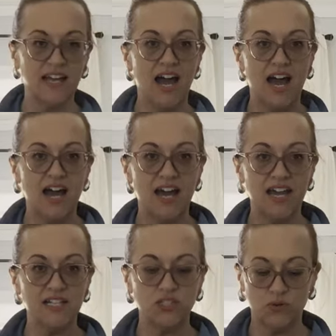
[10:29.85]

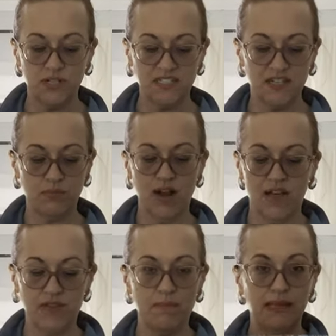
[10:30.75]
I sourced and
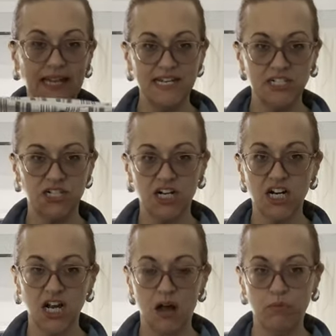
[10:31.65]
brought the blazer
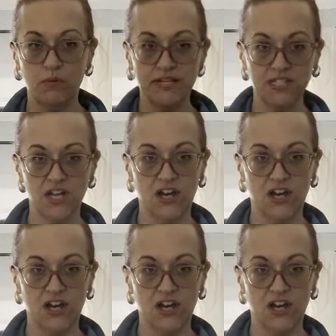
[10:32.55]
a couple weeks ago